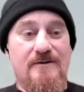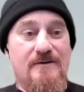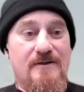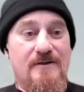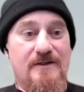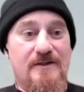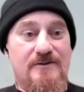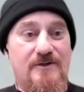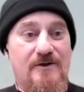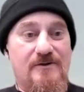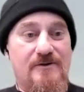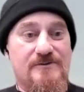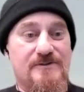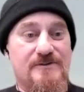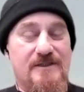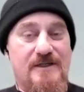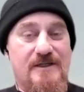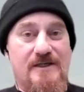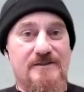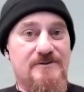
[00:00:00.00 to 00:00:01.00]
It goes
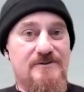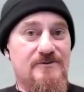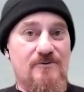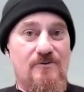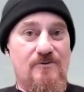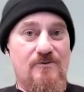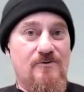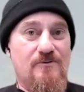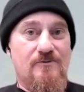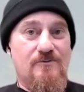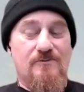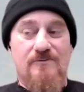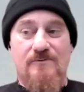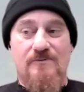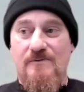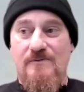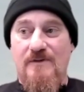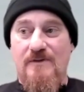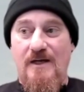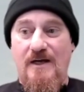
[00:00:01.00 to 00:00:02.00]
against all
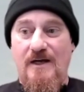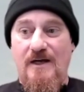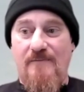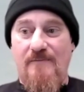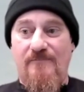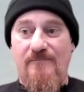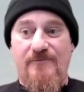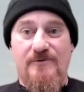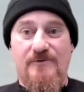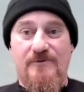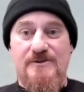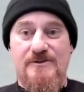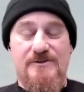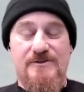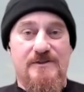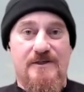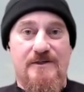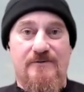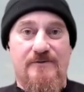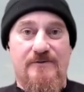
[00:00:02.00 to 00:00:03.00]

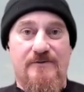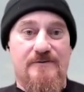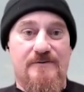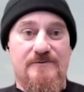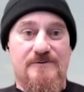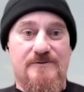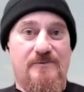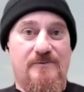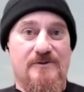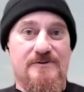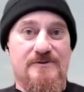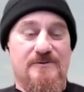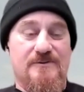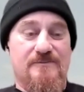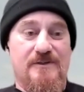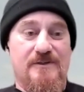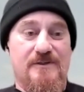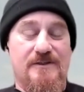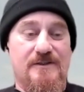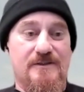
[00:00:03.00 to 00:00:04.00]
fiduciary
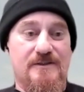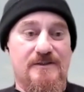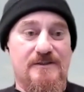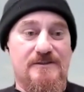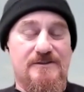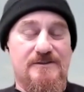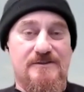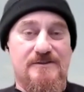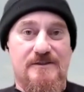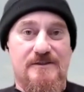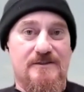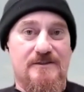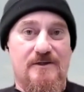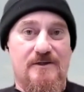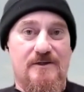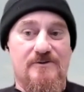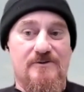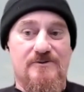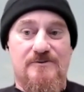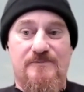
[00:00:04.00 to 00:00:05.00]
responsibility. It
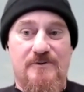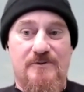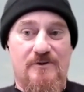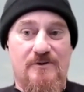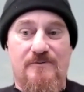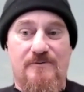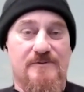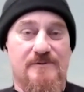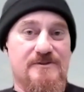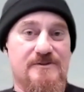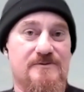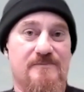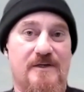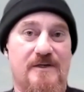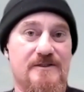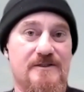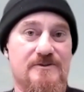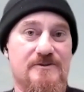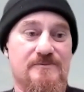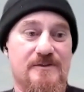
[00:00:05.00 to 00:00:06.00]
goes beyond
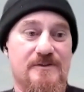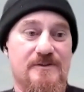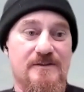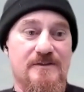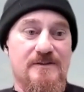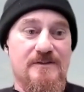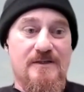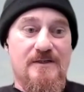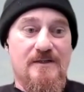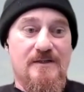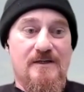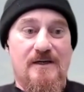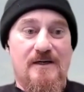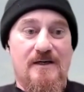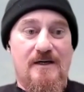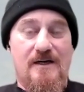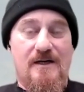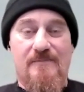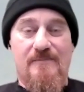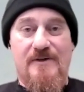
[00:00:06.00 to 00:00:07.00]
mismanagement.
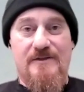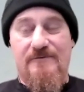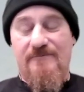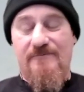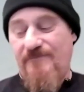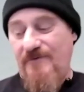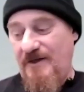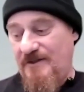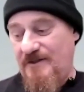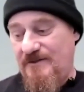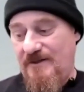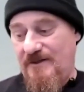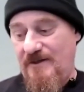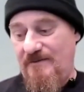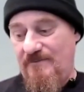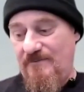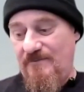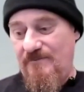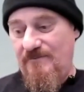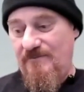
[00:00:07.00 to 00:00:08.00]
And the fact that
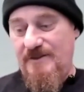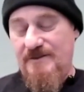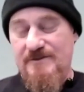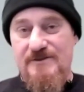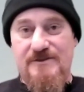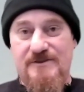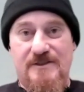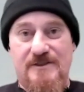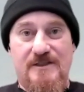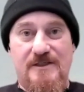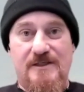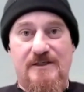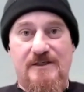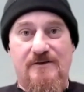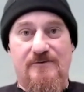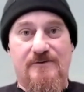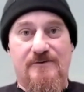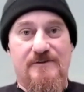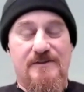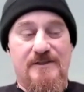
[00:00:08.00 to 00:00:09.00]
we can see here
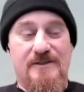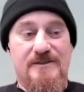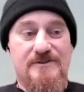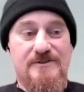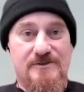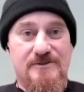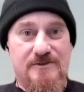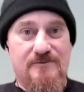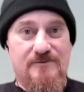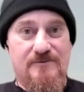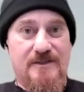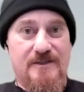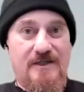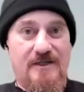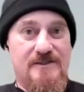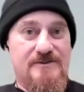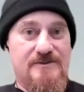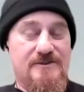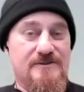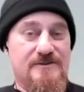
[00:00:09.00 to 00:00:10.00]
on at least two
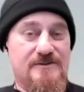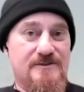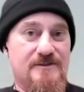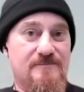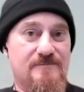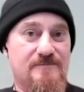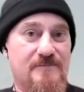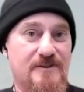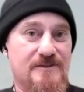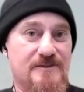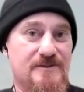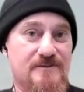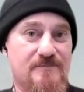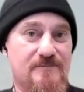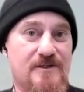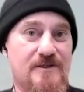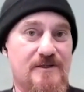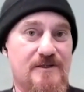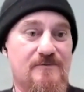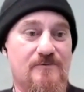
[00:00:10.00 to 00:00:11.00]
occasions, the Minister
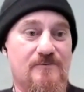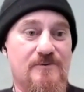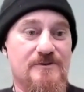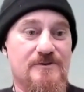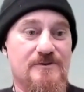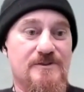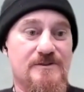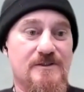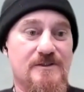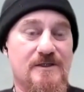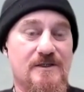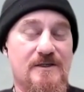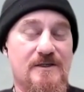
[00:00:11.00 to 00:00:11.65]
Megan Woods